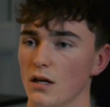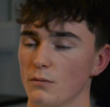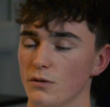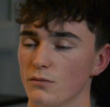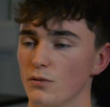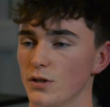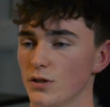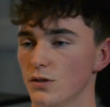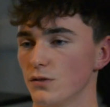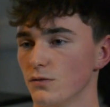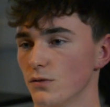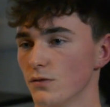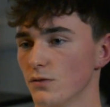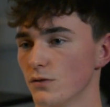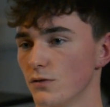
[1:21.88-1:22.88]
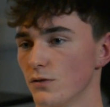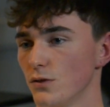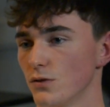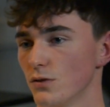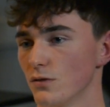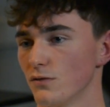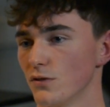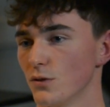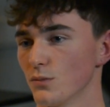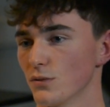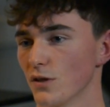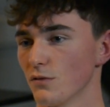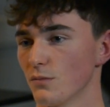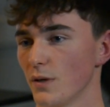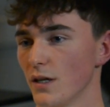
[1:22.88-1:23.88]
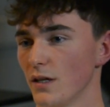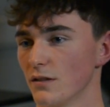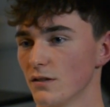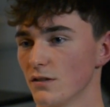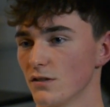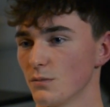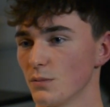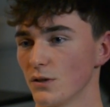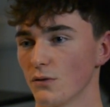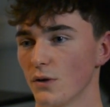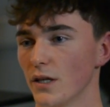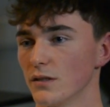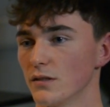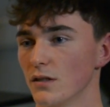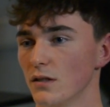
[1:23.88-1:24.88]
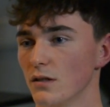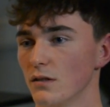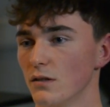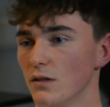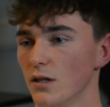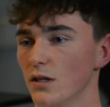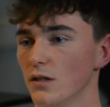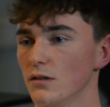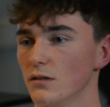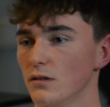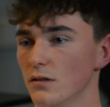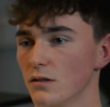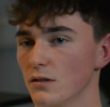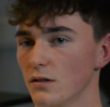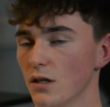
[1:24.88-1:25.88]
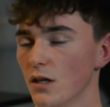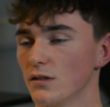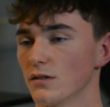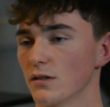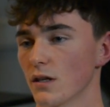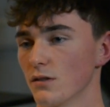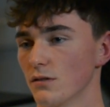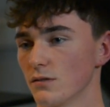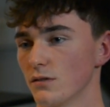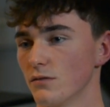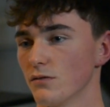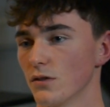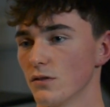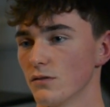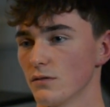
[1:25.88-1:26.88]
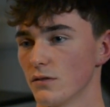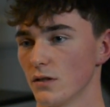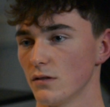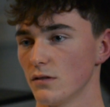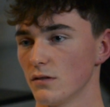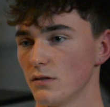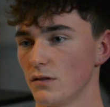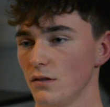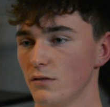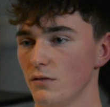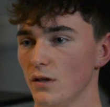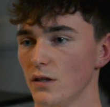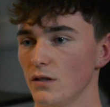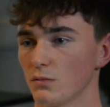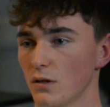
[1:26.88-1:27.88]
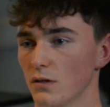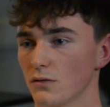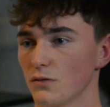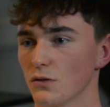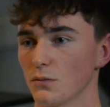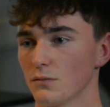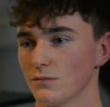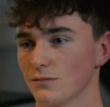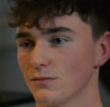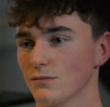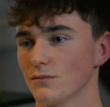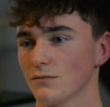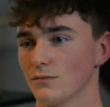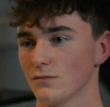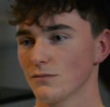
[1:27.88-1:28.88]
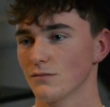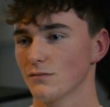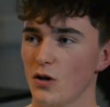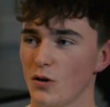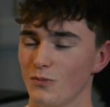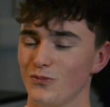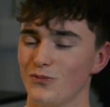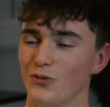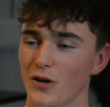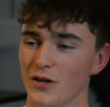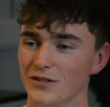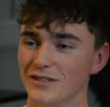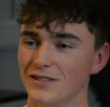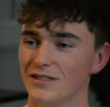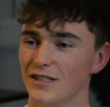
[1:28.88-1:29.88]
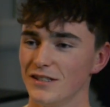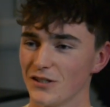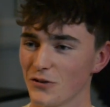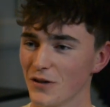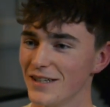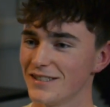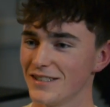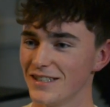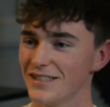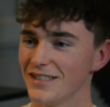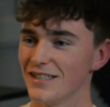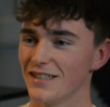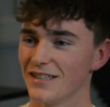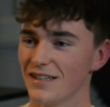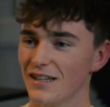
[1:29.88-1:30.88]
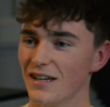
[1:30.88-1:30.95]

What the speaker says: really useful for a few short films that I've made, and it's just been great to learn skills involved in TV as well as film. Brighton is a great city.